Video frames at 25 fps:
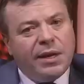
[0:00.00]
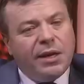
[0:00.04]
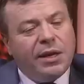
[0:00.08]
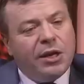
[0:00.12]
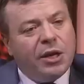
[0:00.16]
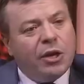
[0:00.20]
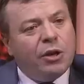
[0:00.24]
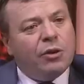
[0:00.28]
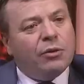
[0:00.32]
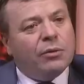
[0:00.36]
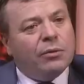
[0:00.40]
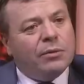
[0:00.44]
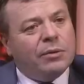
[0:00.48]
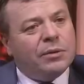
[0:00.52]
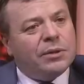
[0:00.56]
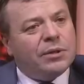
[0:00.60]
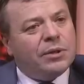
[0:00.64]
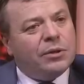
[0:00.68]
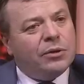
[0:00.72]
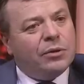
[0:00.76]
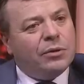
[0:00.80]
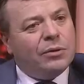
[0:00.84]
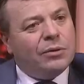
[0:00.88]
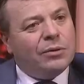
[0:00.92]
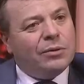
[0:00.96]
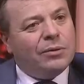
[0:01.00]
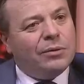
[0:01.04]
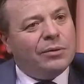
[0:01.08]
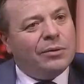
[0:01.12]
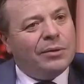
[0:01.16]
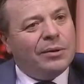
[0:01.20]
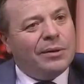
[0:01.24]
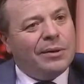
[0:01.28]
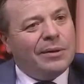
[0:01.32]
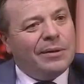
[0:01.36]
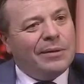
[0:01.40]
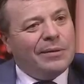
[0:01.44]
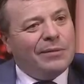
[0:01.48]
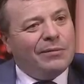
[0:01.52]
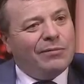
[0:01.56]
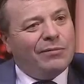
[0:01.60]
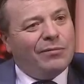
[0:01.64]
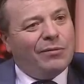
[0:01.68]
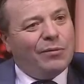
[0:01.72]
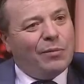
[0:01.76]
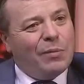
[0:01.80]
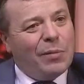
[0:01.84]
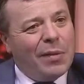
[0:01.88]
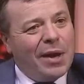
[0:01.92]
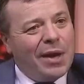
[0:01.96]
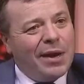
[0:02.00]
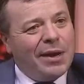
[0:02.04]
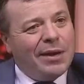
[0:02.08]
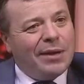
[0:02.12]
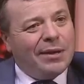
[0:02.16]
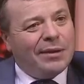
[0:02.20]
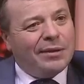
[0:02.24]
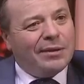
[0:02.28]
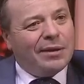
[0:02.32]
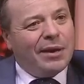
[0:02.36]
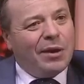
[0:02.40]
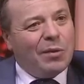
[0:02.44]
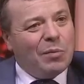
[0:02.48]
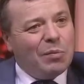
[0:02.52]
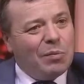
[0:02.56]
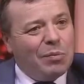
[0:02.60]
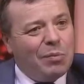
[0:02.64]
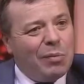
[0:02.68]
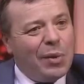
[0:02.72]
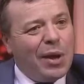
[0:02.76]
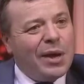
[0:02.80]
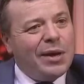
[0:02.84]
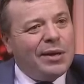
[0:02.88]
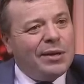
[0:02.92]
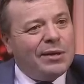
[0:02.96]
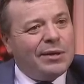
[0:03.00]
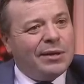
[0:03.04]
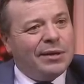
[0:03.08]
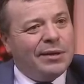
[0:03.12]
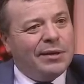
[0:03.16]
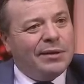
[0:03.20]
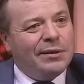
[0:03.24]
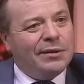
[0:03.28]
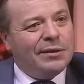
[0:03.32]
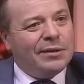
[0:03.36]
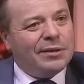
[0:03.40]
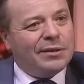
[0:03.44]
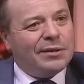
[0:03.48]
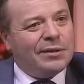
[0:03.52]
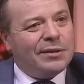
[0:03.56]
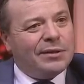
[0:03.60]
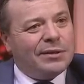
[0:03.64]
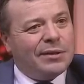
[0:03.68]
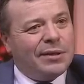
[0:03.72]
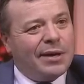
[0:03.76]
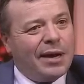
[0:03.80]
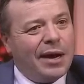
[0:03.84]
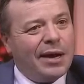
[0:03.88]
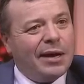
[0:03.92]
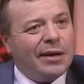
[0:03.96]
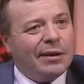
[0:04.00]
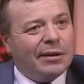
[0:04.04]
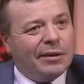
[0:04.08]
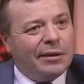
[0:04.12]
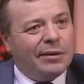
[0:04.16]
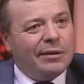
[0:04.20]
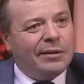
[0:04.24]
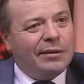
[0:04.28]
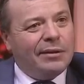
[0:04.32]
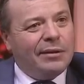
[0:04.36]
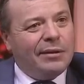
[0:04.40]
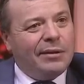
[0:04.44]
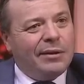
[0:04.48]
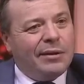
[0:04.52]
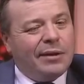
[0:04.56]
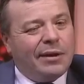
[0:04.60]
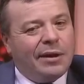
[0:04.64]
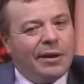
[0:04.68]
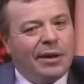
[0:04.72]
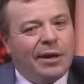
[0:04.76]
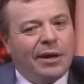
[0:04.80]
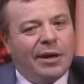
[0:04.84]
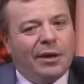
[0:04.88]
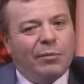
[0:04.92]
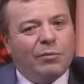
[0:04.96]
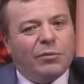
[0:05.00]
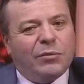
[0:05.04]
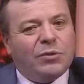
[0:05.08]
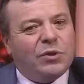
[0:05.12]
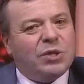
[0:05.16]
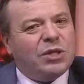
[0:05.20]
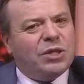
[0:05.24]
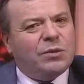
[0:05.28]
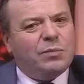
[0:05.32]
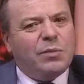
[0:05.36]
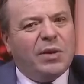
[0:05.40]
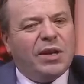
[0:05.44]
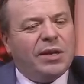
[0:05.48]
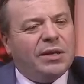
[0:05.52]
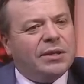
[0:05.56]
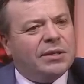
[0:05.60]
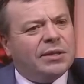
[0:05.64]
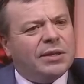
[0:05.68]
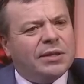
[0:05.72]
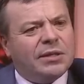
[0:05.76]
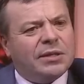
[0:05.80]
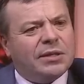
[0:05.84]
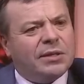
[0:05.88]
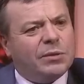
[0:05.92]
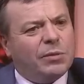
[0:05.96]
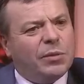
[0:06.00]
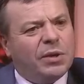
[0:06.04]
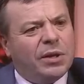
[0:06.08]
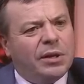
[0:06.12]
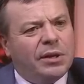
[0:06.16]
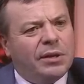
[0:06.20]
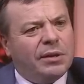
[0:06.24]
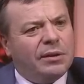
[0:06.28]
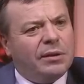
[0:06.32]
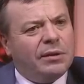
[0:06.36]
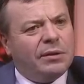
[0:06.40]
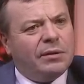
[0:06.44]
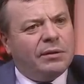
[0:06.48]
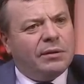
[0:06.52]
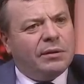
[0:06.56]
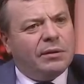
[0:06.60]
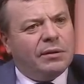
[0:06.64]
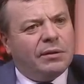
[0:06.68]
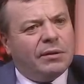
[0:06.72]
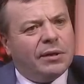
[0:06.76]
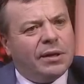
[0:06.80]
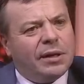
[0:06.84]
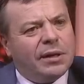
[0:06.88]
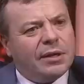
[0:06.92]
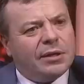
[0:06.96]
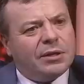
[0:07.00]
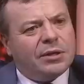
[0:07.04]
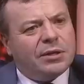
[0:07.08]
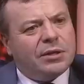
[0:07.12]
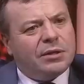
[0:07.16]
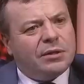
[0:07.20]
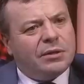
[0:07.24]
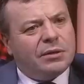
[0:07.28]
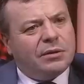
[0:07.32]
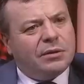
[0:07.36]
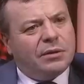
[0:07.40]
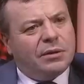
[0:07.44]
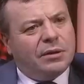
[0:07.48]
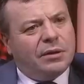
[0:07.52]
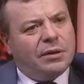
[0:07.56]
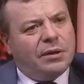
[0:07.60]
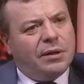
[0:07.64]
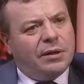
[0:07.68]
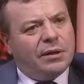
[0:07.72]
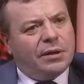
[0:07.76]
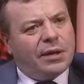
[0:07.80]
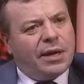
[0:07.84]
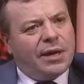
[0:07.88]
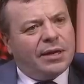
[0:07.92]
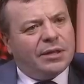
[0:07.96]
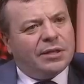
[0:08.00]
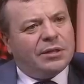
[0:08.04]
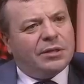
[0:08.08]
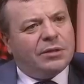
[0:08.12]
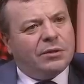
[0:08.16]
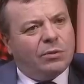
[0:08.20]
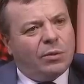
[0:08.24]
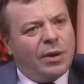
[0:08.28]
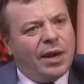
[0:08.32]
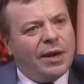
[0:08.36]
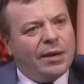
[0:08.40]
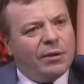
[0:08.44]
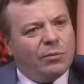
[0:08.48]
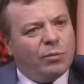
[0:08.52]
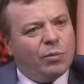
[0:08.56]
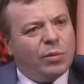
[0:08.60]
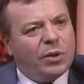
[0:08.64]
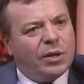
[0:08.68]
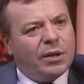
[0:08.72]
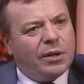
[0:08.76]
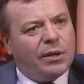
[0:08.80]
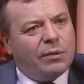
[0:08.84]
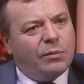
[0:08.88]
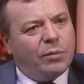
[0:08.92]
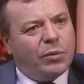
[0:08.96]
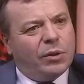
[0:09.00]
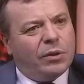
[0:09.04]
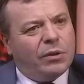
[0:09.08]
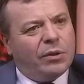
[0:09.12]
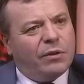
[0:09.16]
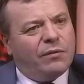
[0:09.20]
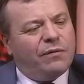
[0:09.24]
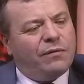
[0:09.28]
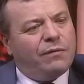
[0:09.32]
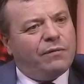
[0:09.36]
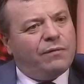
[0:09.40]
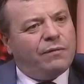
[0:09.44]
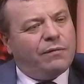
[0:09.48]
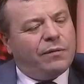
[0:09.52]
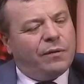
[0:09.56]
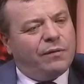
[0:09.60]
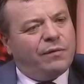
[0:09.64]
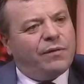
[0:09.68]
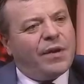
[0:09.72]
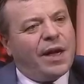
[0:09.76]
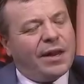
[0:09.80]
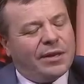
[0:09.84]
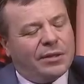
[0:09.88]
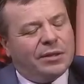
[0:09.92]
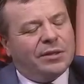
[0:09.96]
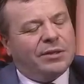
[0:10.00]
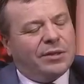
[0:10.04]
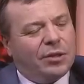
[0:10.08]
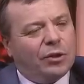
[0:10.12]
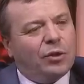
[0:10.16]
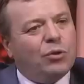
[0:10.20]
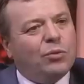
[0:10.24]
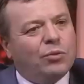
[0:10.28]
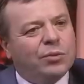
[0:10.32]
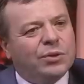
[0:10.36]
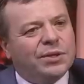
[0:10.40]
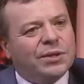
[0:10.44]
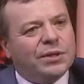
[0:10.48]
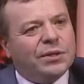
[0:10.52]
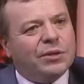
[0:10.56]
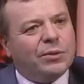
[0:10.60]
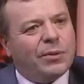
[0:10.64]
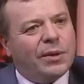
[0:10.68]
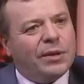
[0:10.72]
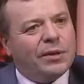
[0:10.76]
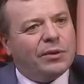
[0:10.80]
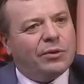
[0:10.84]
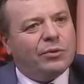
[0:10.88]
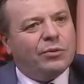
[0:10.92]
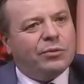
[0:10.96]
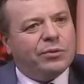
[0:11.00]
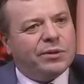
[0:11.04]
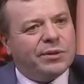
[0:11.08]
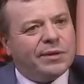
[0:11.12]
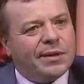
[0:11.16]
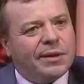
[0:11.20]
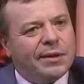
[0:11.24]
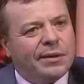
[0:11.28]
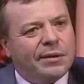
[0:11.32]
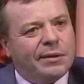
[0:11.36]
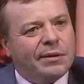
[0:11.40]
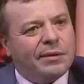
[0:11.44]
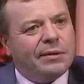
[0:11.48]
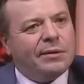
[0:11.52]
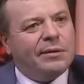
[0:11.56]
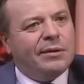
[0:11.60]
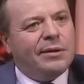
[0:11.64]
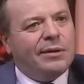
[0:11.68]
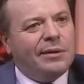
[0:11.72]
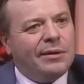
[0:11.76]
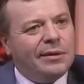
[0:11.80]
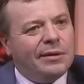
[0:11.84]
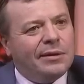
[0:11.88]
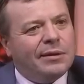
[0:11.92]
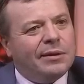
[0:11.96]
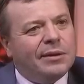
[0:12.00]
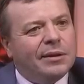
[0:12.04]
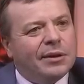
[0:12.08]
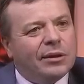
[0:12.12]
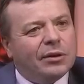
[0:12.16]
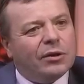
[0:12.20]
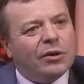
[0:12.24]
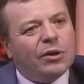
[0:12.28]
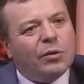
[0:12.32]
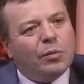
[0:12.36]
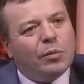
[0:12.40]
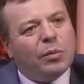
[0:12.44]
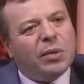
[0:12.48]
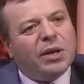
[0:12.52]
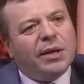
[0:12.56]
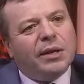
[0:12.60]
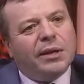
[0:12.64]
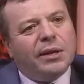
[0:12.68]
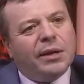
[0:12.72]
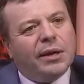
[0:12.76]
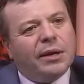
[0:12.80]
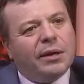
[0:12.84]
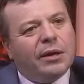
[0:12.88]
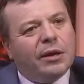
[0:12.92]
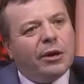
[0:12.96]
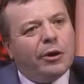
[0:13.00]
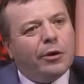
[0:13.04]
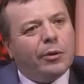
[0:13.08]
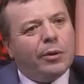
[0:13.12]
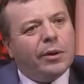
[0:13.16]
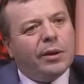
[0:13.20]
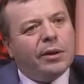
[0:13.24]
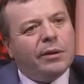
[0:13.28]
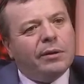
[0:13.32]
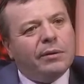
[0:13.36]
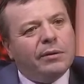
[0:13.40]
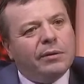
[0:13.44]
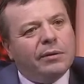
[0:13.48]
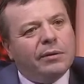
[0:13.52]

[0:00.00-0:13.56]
EU to remain unbending in this scale just merely says to me that it has to end, but the factors that cause it to end, of course, are, you know, completely unknown.